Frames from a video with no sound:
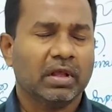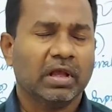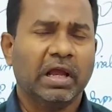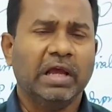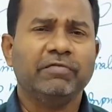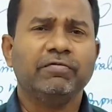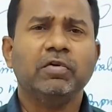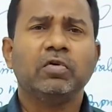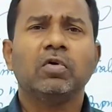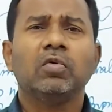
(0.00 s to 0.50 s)

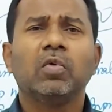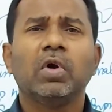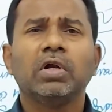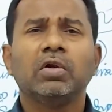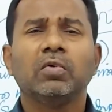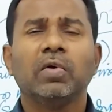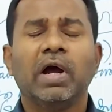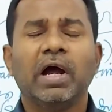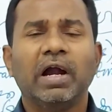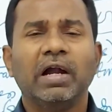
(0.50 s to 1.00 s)
And we don't want
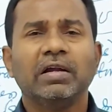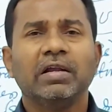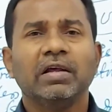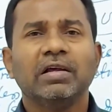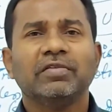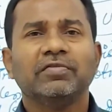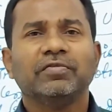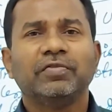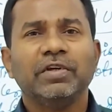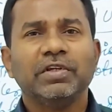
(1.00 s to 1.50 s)
to add
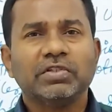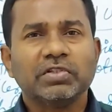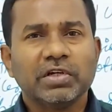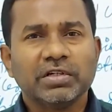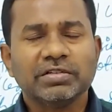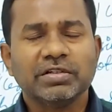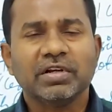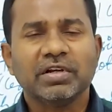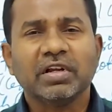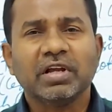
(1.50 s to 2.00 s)

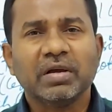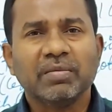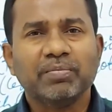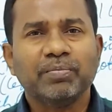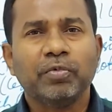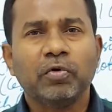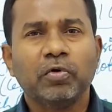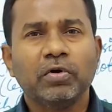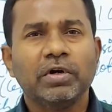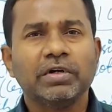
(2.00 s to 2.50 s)
features and
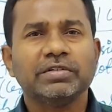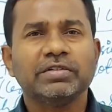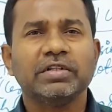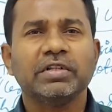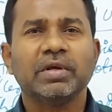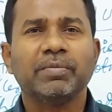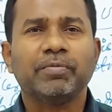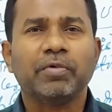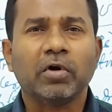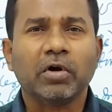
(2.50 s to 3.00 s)
components
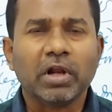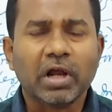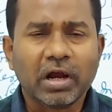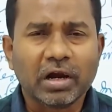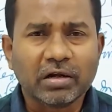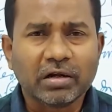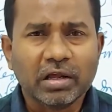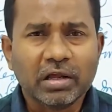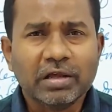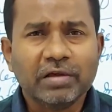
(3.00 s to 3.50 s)
in the
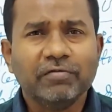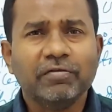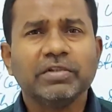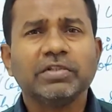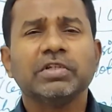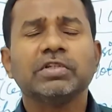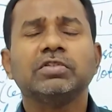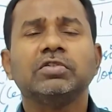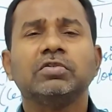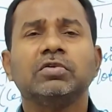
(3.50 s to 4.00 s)
product
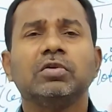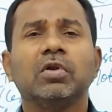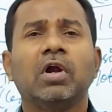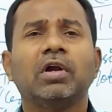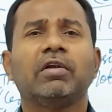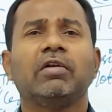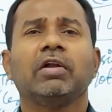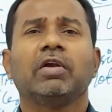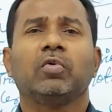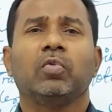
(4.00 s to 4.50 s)
which is
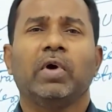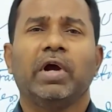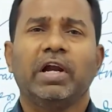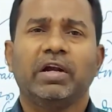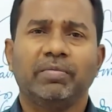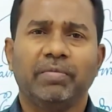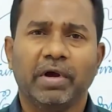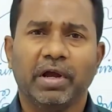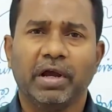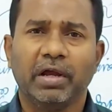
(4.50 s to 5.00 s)
not
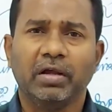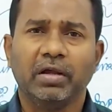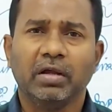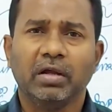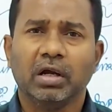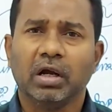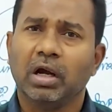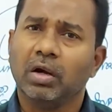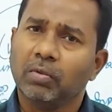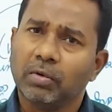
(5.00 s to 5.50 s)
required by
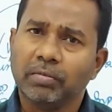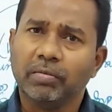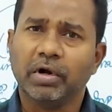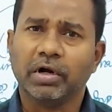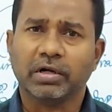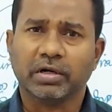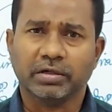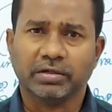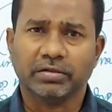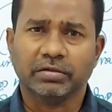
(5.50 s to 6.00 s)
our
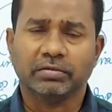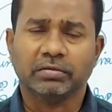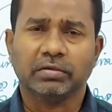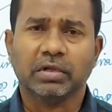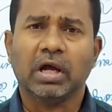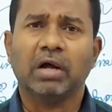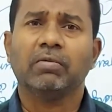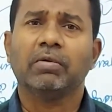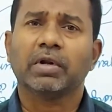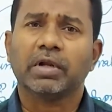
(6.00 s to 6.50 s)
market,
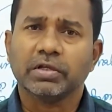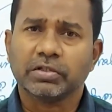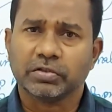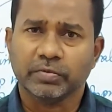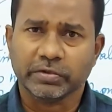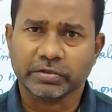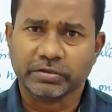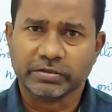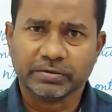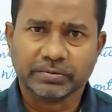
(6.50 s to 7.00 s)
our
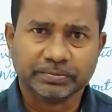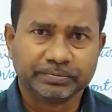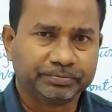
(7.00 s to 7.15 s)
customers.